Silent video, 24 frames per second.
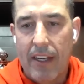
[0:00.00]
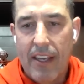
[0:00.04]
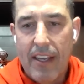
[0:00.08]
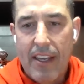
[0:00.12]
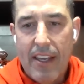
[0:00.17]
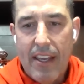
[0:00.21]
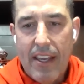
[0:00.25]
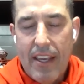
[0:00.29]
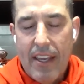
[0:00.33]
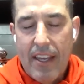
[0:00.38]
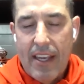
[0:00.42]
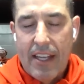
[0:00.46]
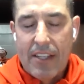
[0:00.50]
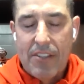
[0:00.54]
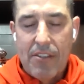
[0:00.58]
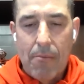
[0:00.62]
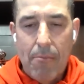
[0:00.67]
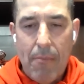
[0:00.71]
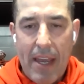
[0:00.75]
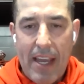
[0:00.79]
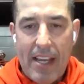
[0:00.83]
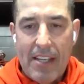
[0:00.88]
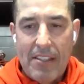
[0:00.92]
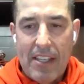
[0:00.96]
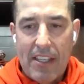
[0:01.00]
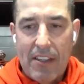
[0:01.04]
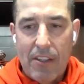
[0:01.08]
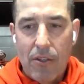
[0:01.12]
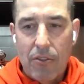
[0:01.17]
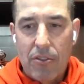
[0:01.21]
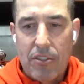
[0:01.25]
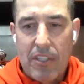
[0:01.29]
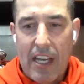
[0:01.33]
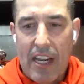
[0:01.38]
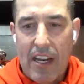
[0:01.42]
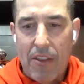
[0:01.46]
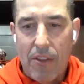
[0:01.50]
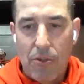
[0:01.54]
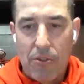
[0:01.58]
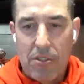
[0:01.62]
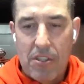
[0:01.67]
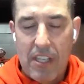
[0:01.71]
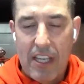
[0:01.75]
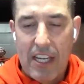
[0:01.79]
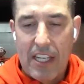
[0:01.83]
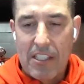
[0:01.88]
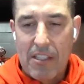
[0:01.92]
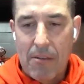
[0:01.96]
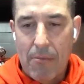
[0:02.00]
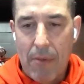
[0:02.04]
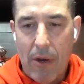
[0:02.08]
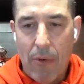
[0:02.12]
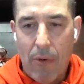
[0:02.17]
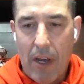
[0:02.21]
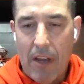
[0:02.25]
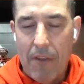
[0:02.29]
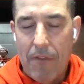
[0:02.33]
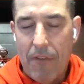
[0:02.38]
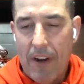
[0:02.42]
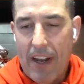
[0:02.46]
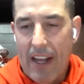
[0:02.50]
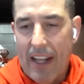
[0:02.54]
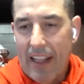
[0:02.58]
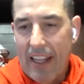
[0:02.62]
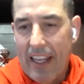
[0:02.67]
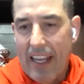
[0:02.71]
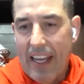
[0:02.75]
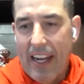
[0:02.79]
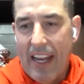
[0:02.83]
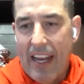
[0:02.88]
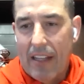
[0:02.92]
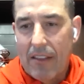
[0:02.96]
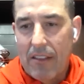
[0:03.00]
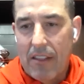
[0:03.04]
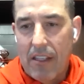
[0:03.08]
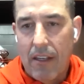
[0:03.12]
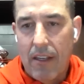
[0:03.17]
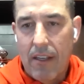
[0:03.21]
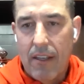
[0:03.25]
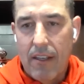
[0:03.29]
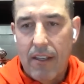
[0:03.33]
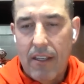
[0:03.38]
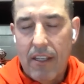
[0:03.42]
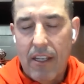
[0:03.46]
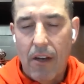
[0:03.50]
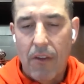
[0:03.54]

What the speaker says: And it's amazing those things that my wife and I laid out the